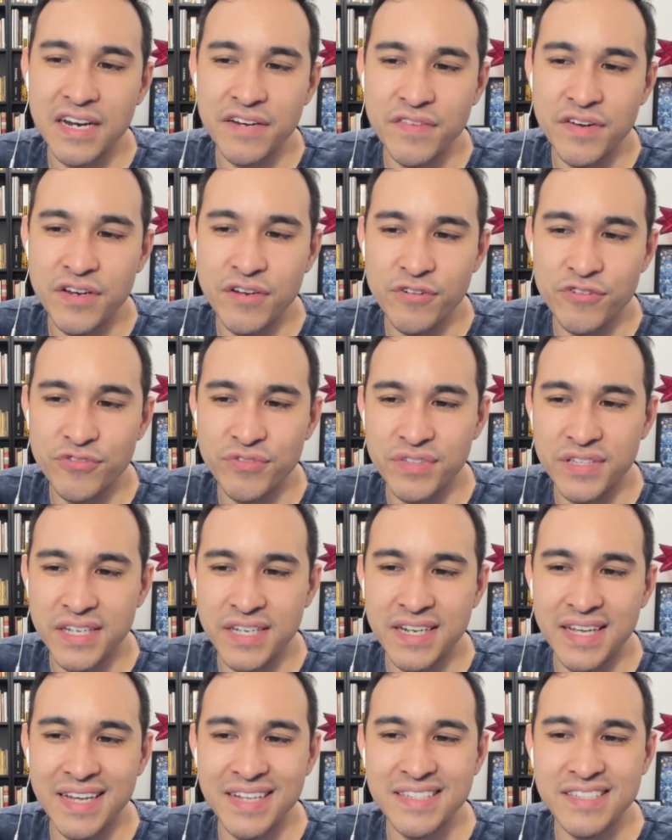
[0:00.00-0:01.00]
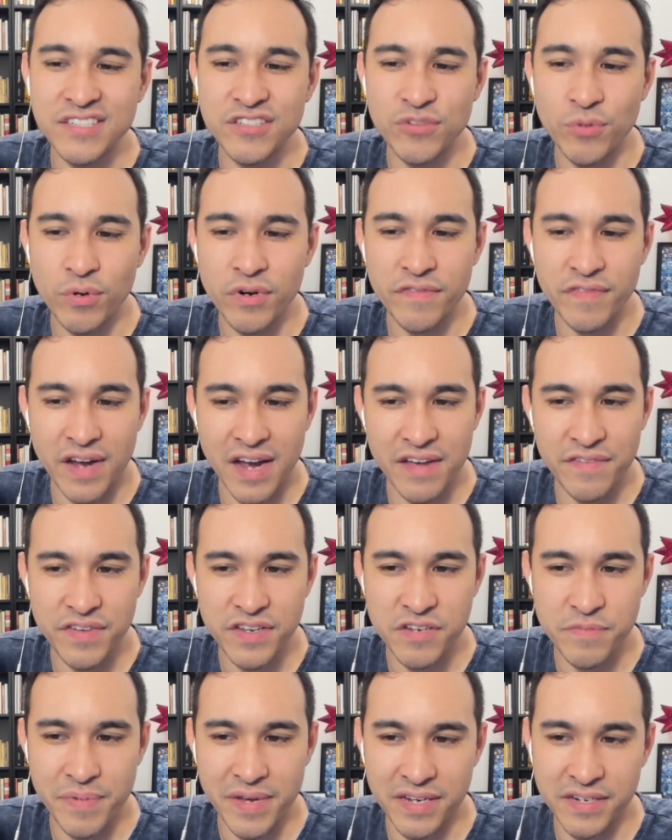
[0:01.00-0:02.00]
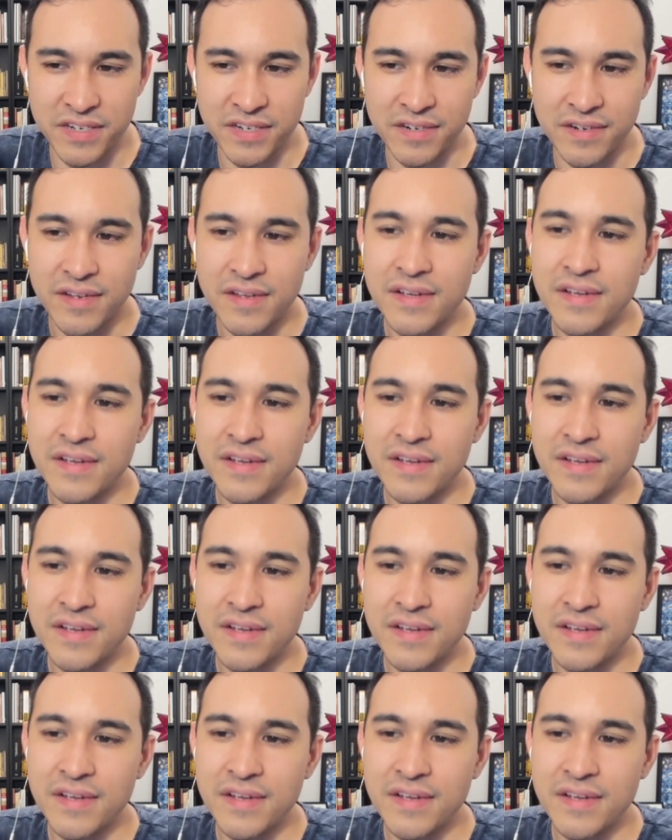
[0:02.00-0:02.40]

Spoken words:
of a neutral lead. It's sort of IV dependent.